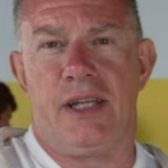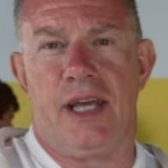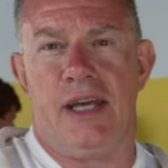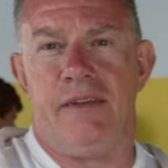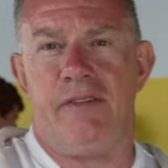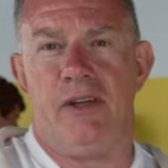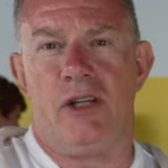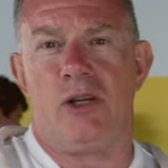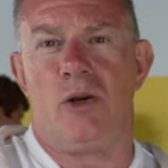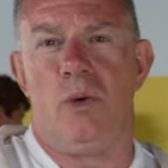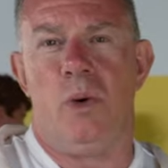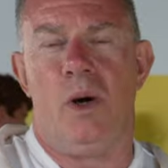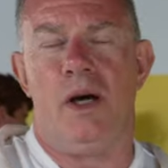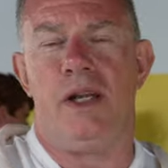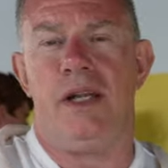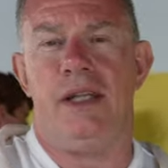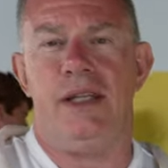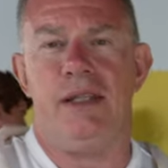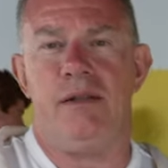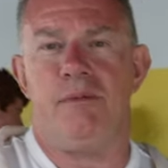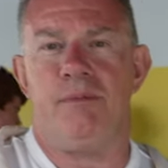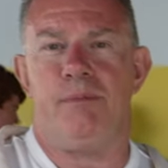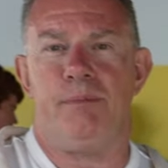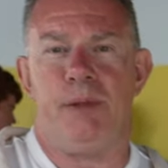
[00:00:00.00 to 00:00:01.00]
gave it quite a
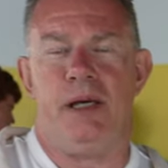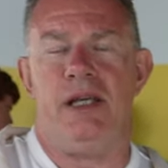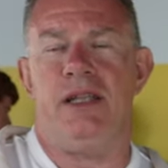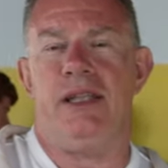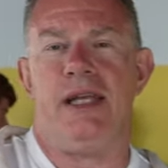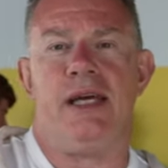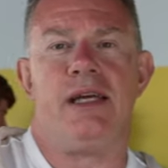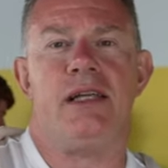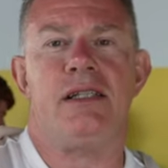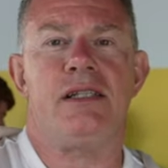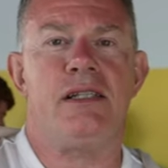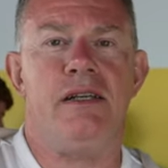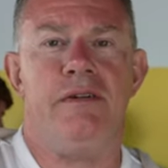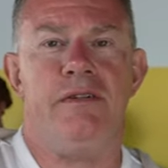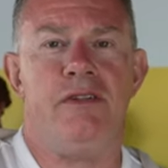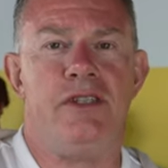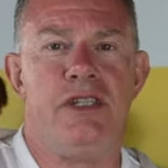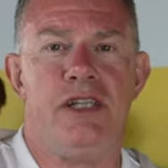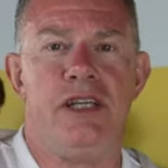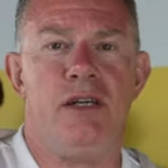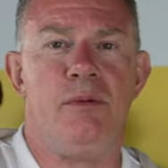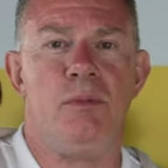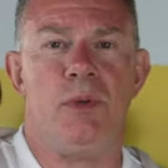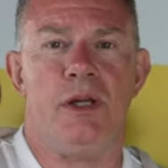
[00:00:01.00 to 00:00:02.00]
bit of
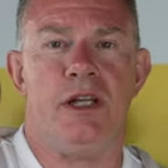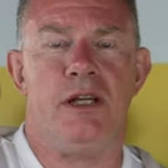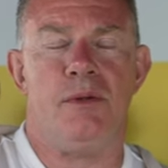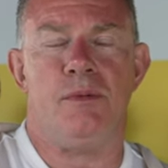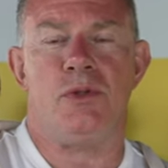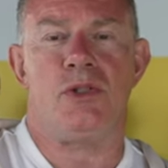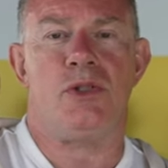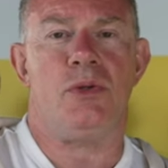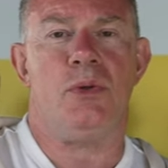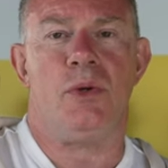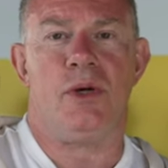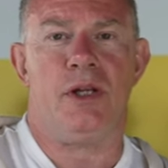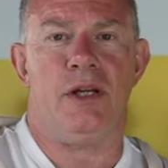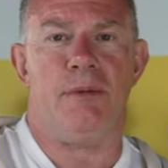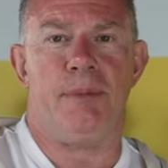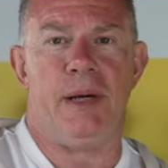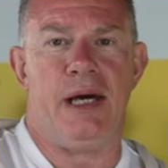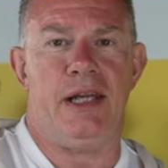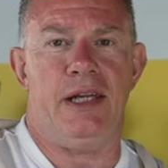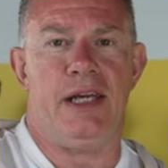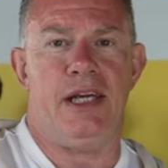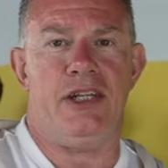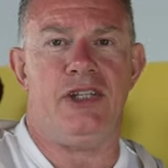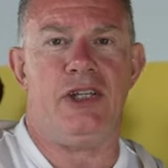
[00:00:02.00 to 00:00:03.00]
negativity when he was talking
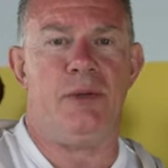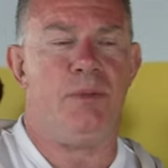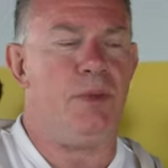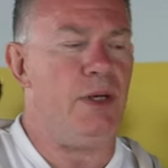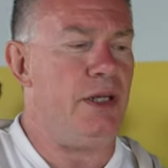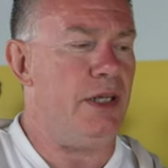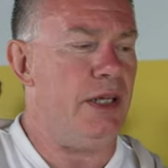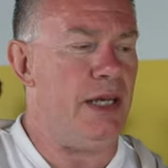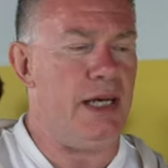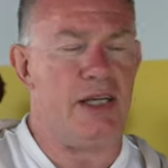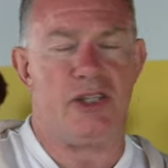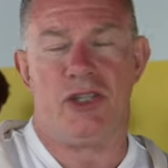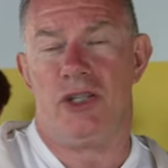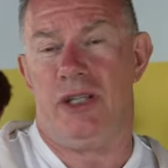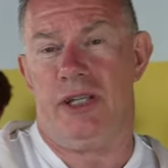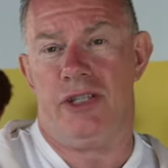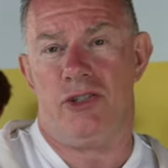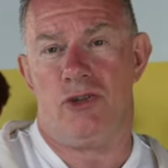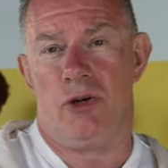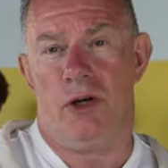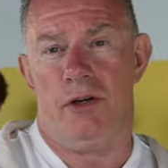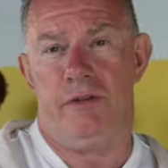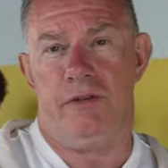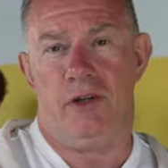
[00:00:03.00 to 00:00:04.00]
about the engine when he actually
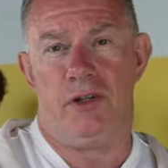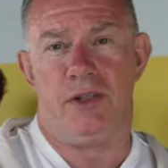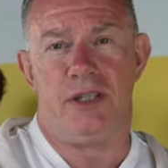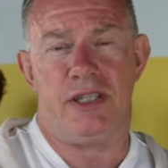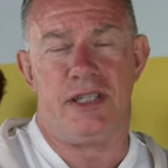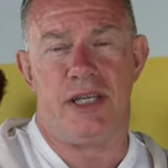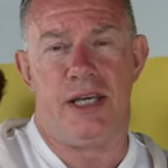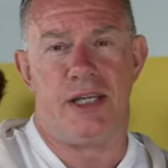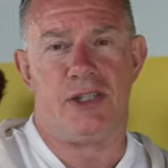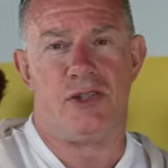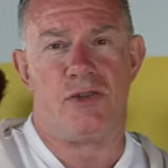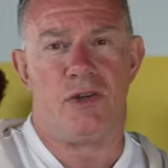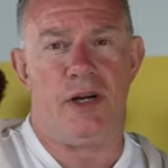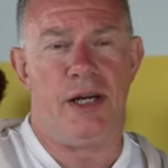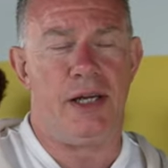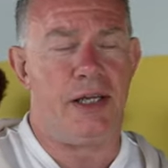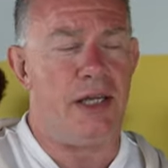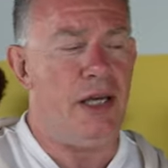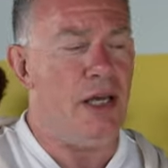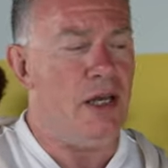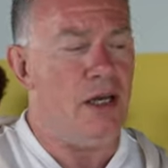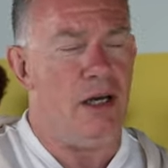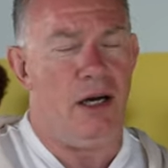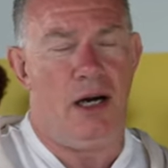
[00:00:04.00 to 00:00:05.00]
drove it on the test track.
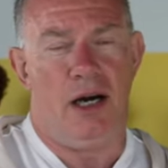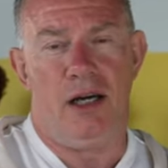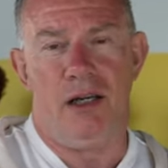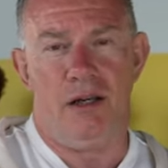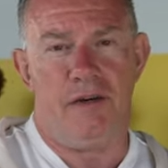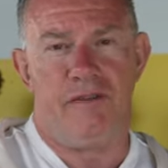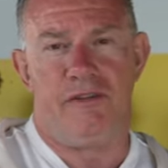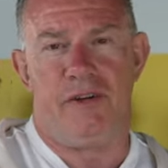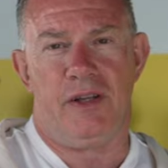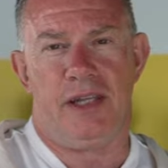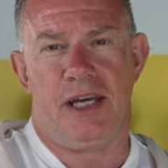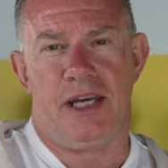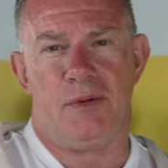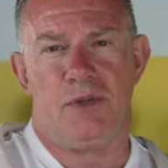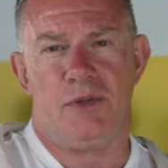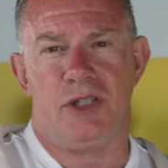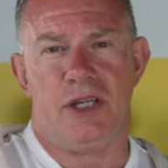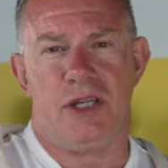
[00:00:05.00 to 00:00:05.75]
I don't think that was